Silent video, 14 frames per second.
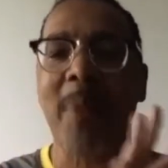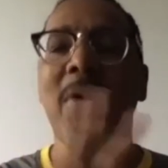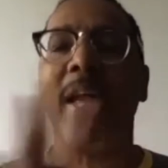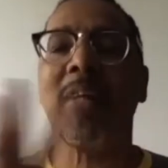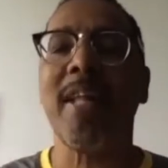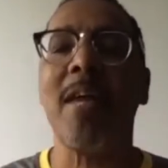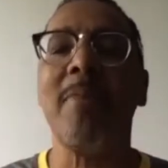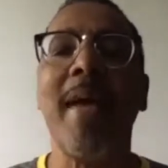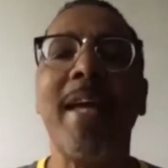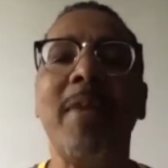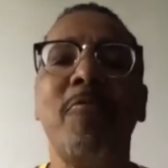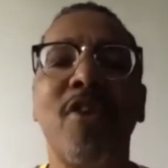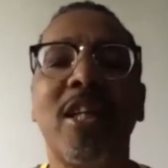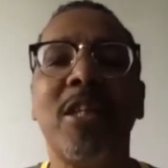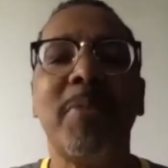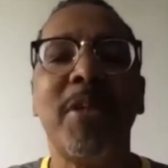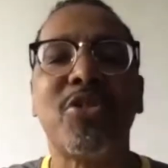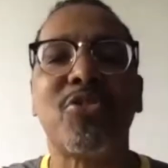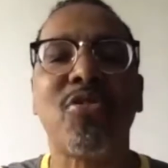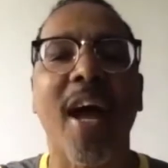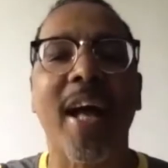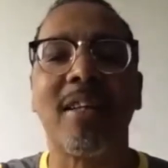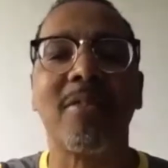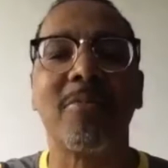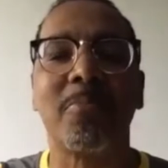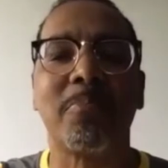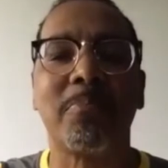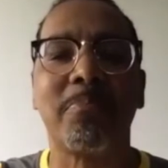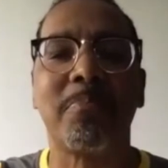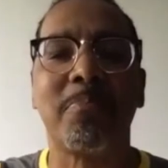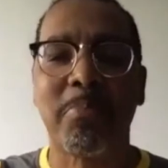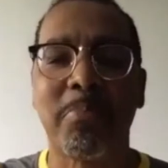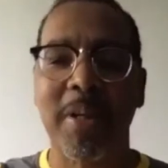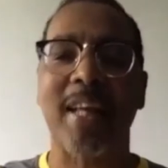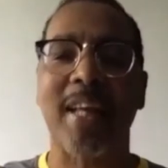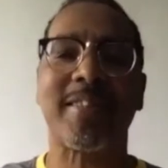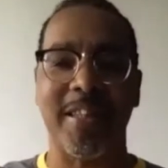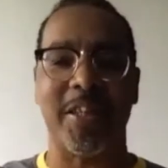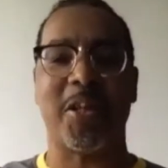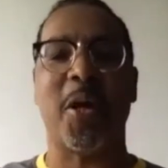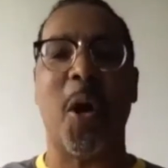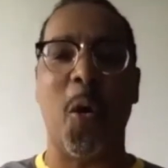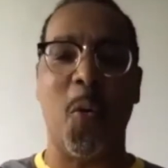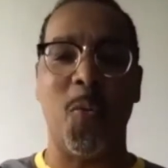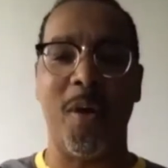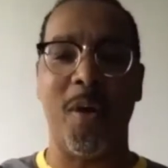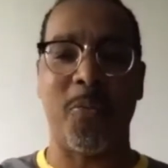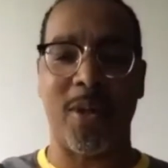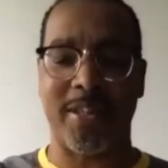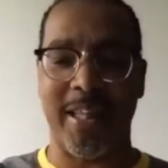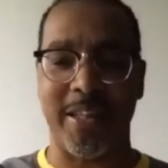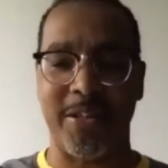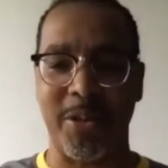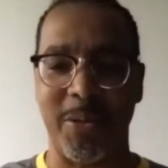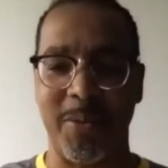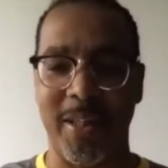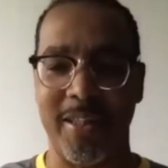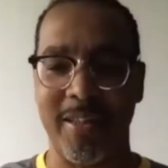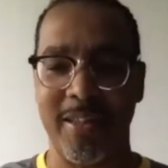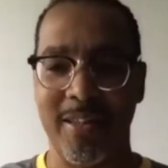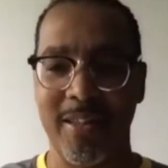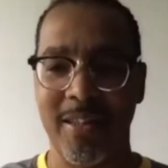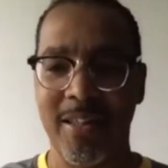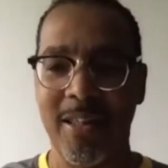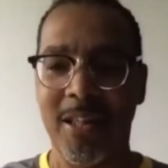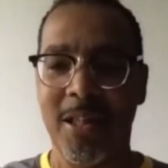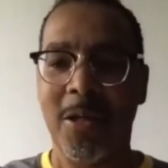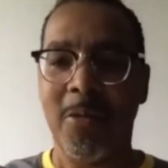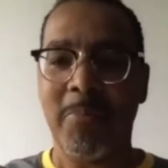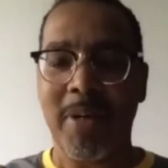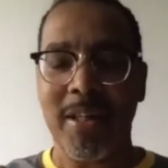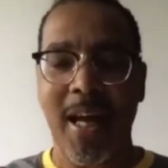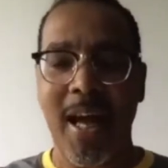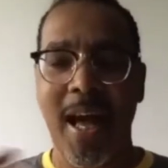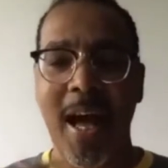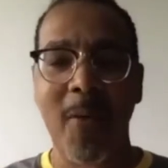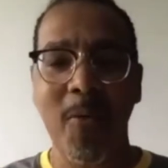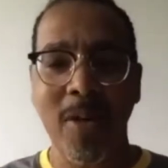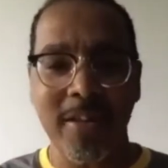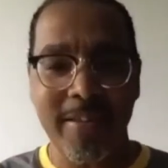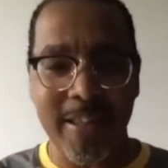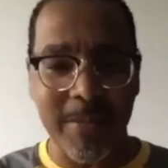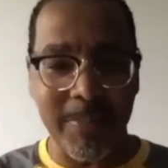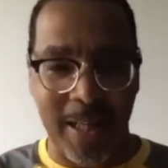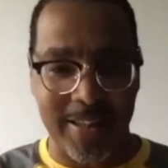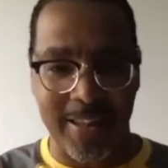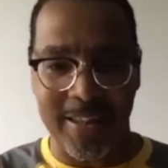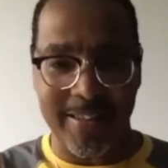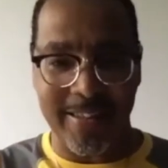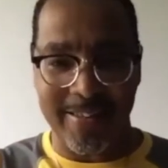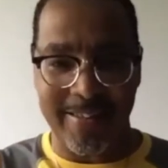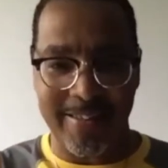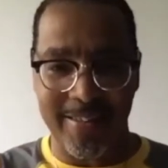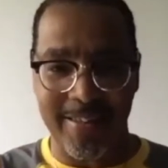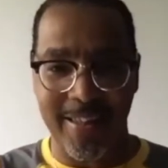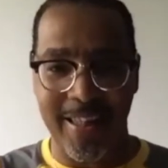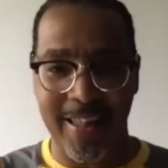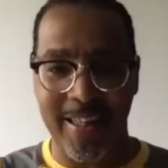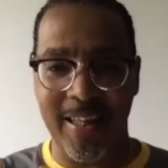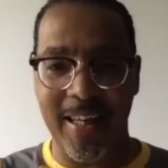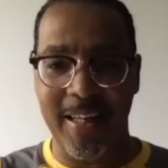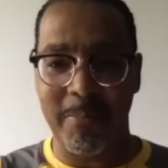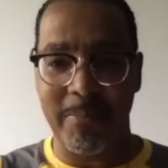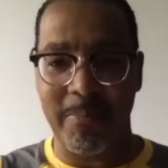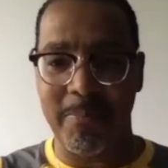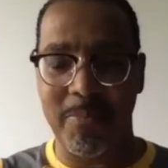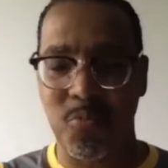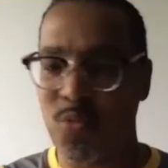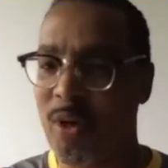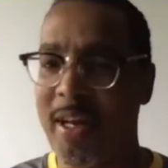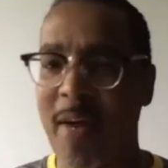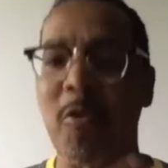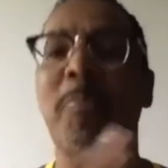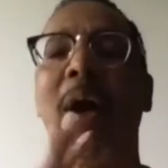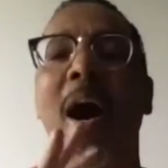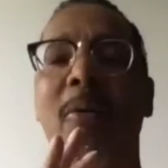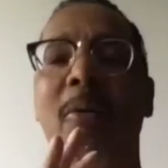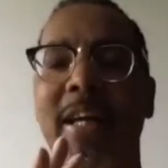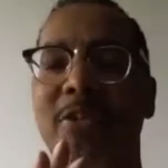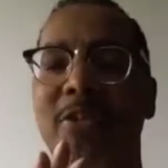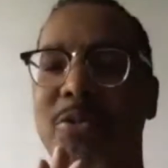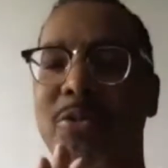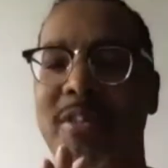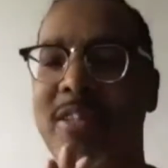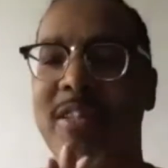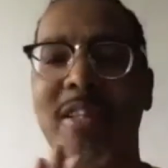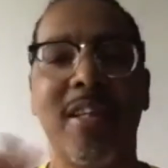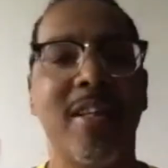they may really be trying to bless the occult with what they're doing. But I want to see my Jesus and whatever power they're using,